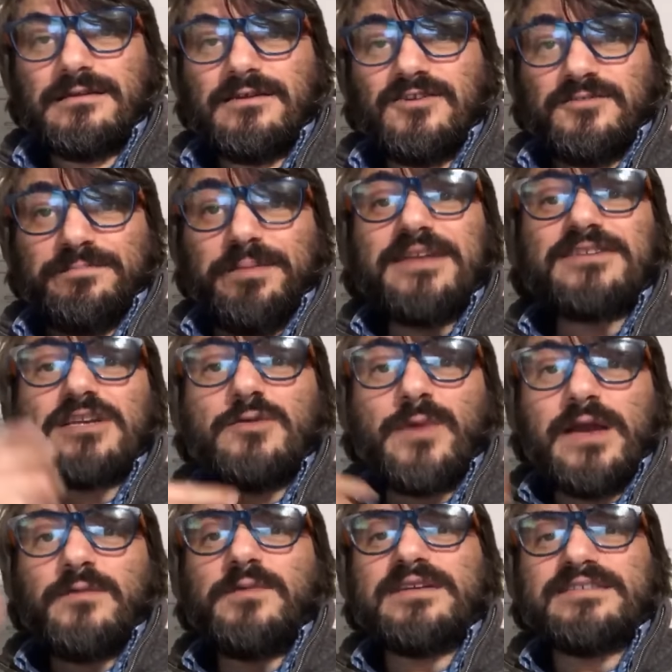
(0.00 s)
especially
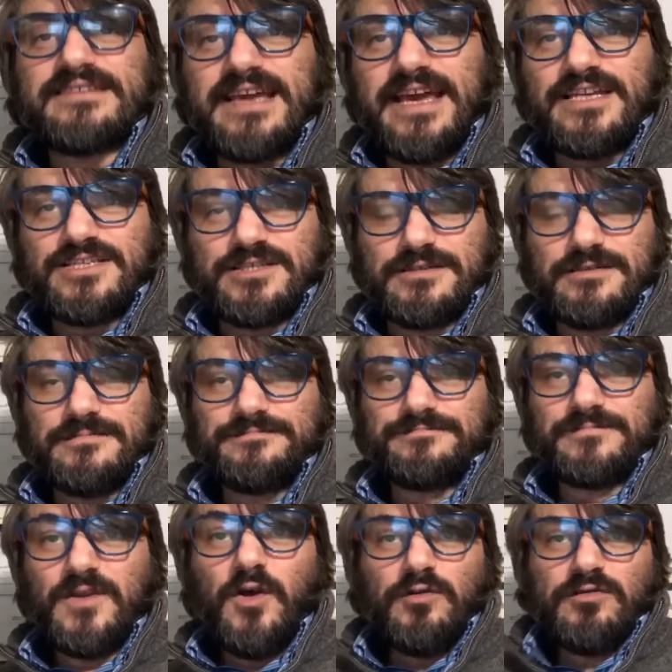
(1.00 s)
when we sketch,
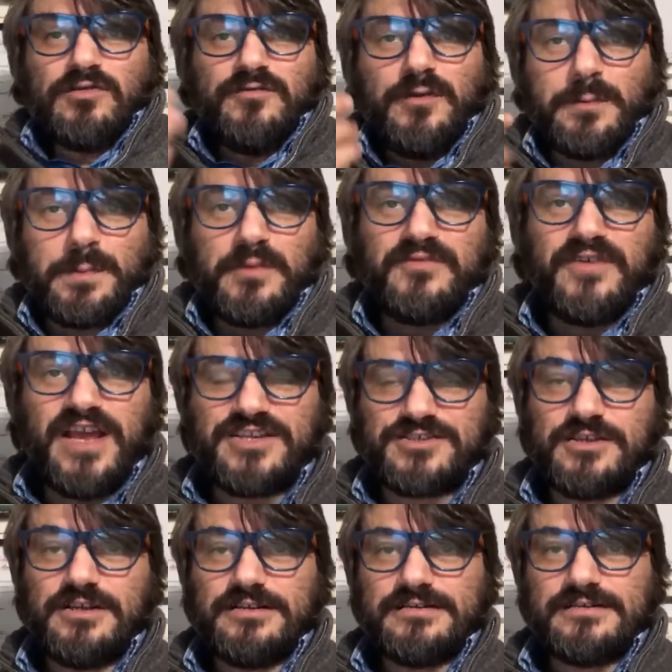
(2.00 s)
also for
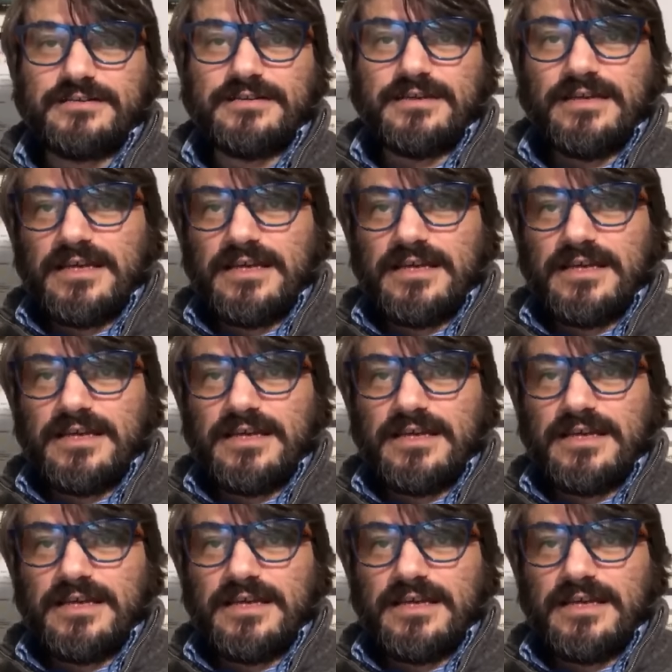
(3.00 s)
professionals.